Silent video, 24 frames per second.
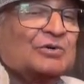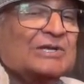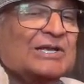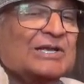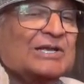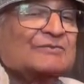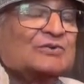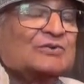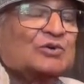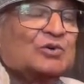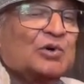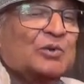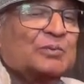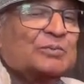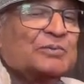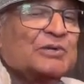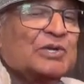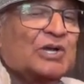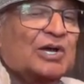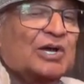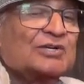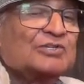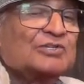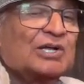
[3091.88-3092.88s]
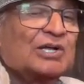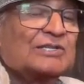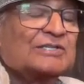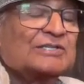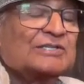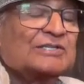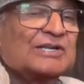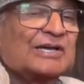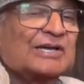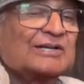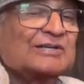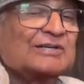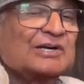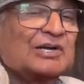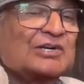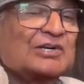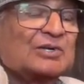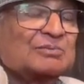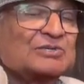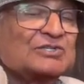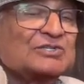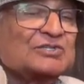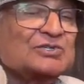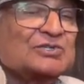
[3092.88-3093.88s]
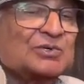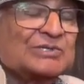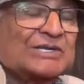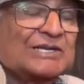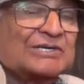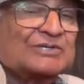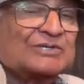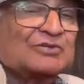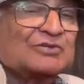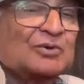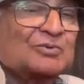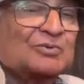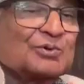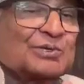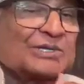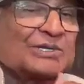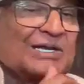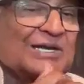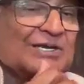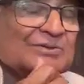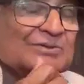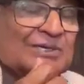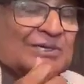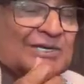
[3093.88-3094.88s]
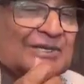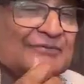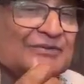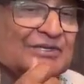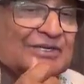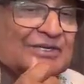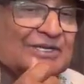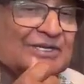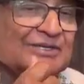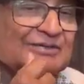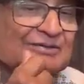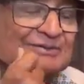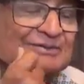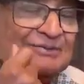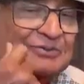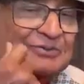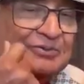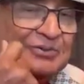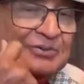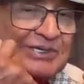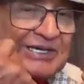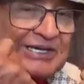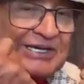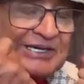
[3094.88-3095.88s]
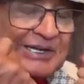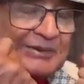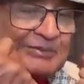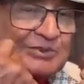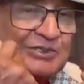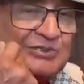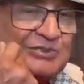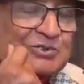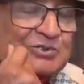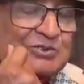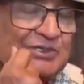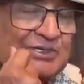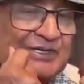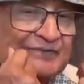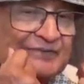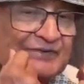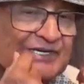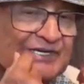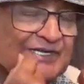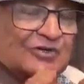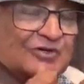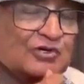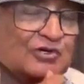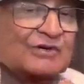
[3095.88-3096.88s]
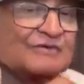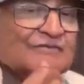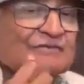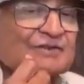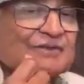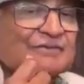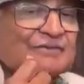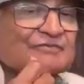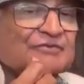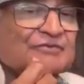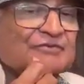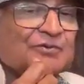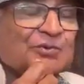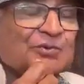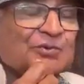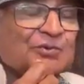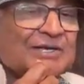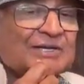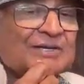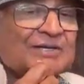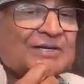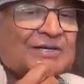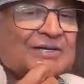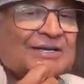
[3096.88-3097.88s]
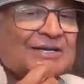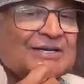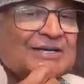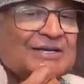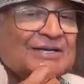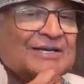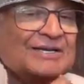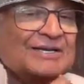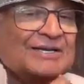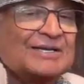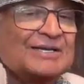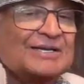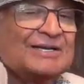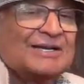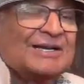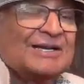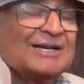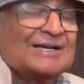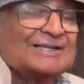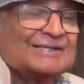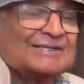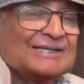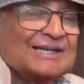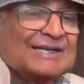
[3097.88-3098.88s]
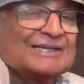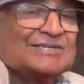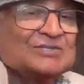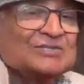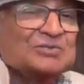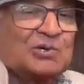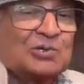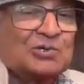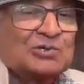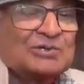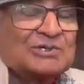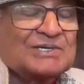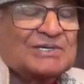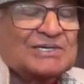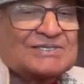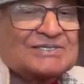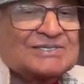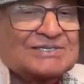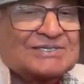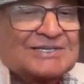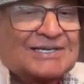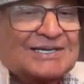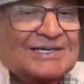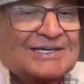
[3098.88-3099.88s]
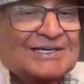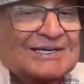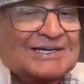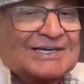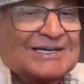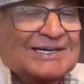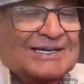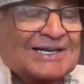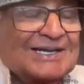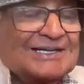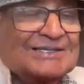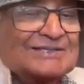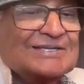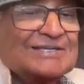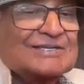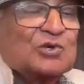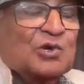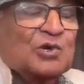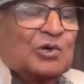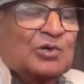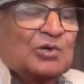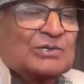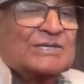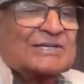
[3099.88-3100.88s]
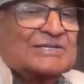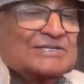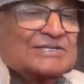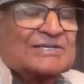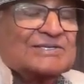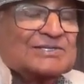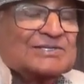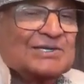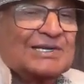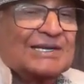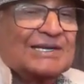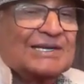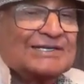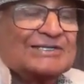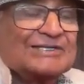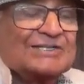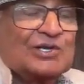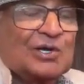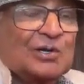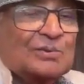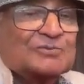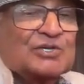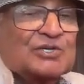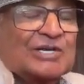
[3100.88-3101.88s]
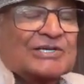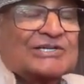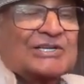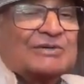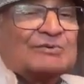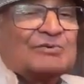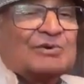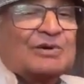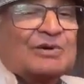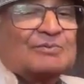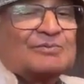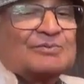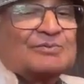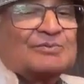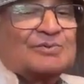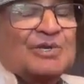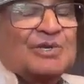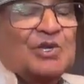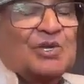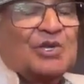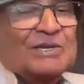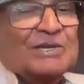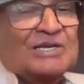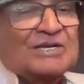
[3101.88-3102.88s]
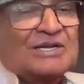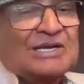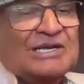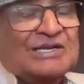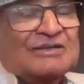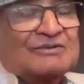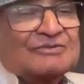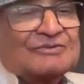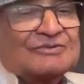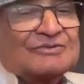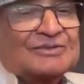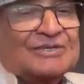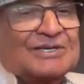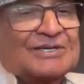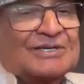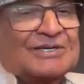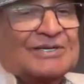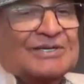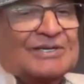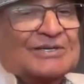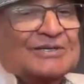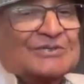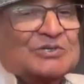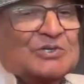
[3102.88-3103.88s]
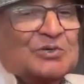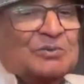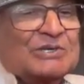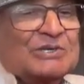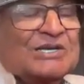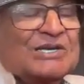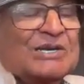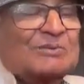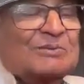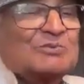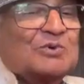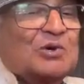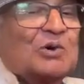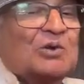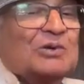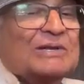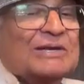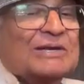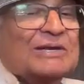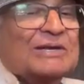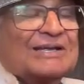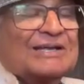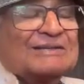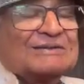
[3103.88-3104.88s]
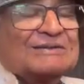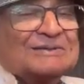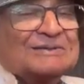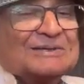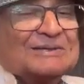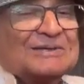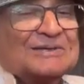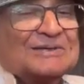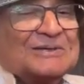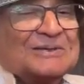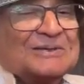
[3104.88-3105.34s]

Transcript: We have to go beyond all the dichotomies so that we are able to live in a conflict-free way. And that is wholeness. And this wholeness is really the objective of human life, to become whole again.